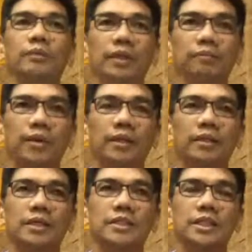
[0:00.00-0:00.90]
with our
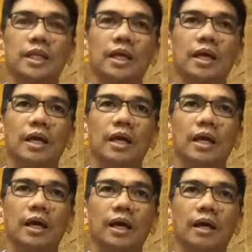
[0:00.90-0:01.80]
partners.
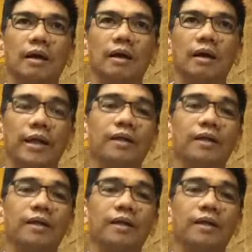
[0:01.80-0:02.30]
And